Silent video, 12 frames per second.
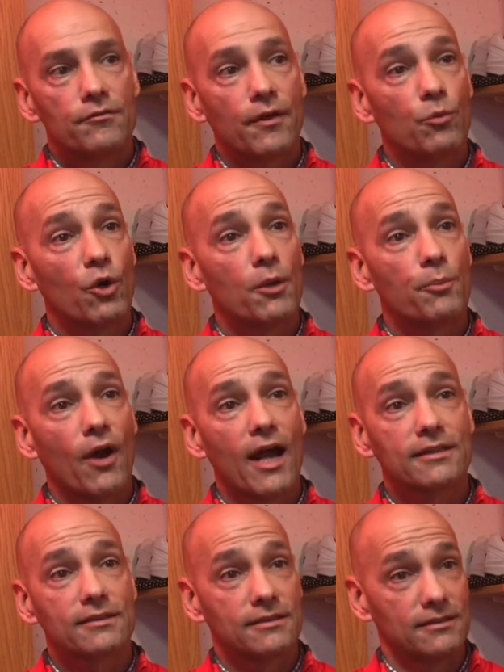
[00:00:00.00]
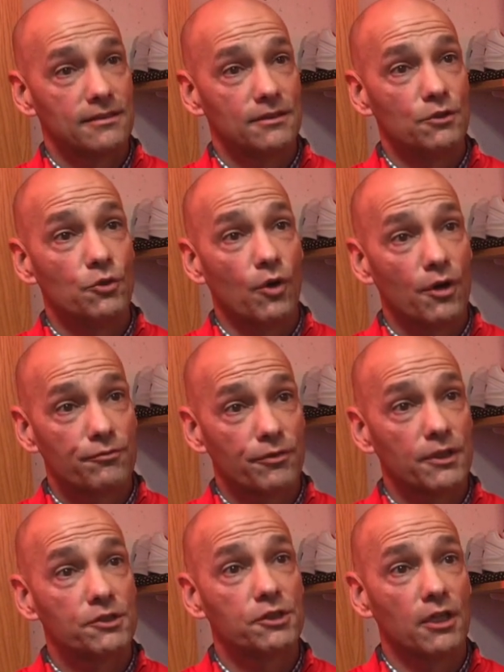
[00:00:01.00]
February practices indoor
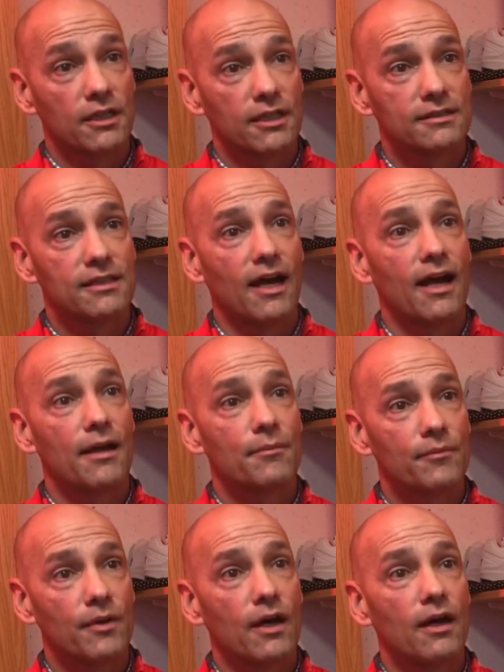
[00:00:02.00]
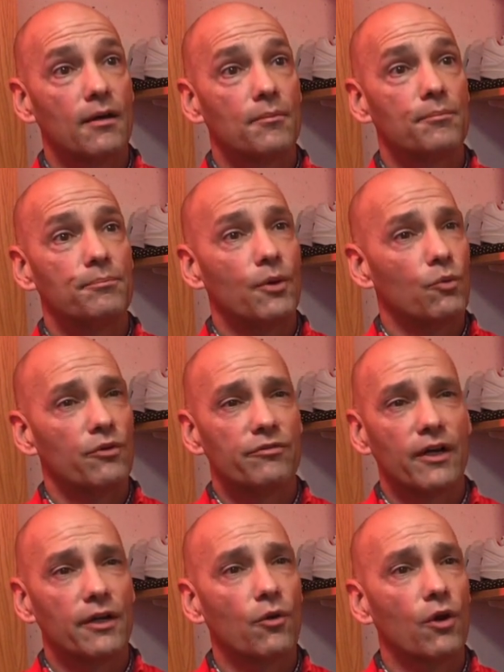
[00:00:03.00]
for a chunk of time, um, but we're very